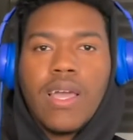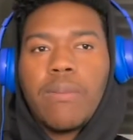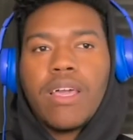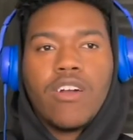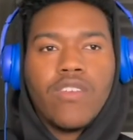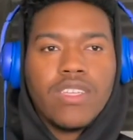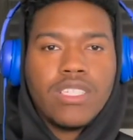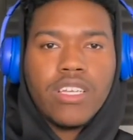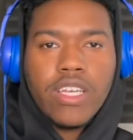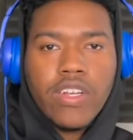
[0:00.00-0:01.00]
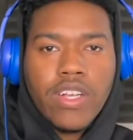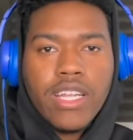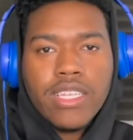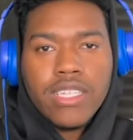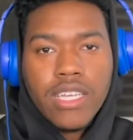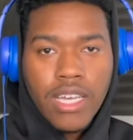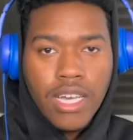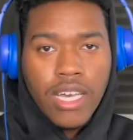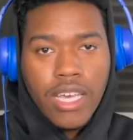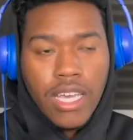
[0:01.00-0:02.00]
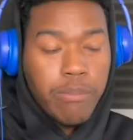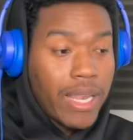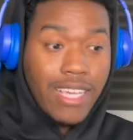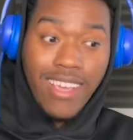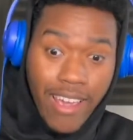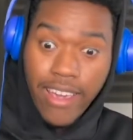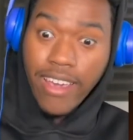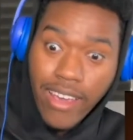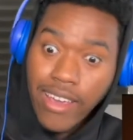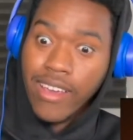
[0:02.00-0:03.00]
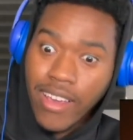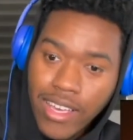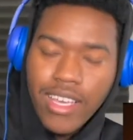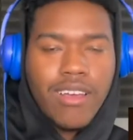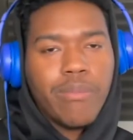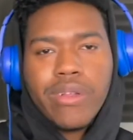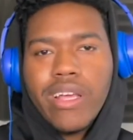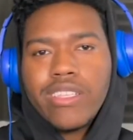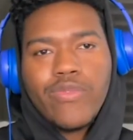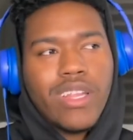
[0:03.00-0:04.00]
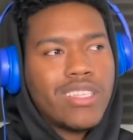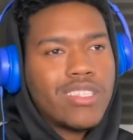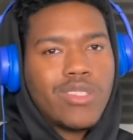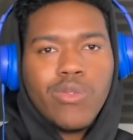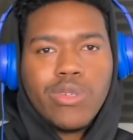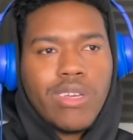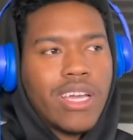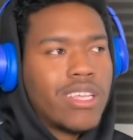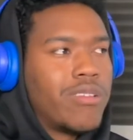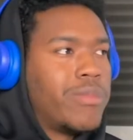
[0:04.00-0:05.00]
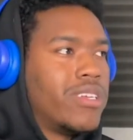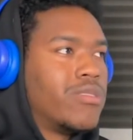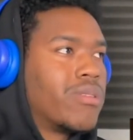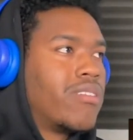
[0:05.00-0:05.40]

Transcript: I'm not gonna sit here and and be like, yeah, yeah. I just feel like that's doing too goddamn much, bro.